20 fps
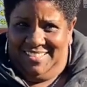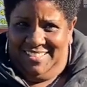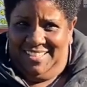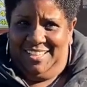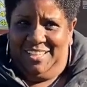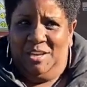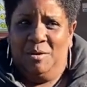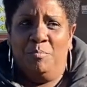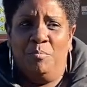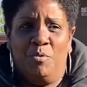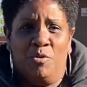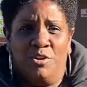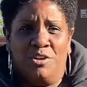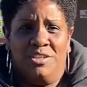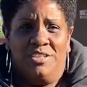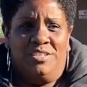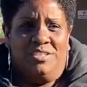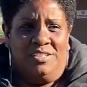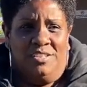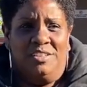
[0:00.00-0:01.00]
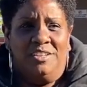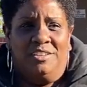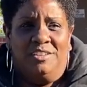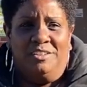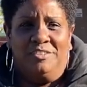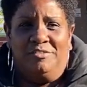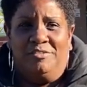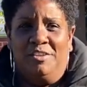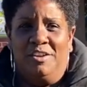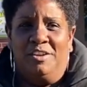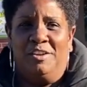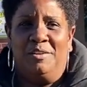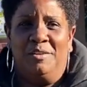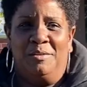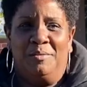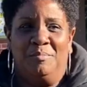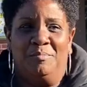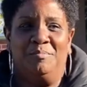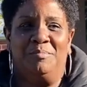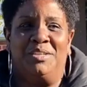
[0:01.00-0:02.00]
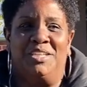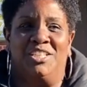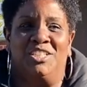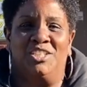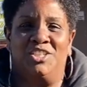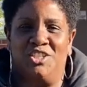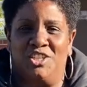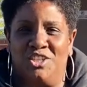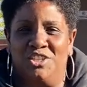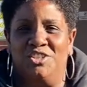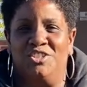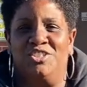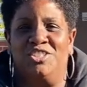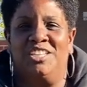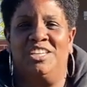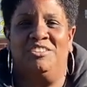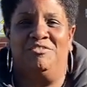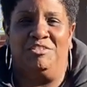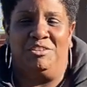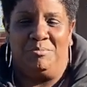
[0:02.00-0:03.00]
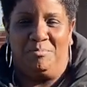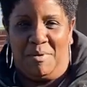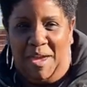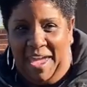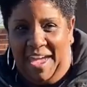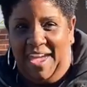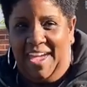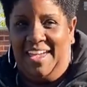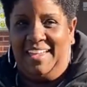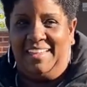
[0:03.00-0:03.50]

importance of being a church, giving back,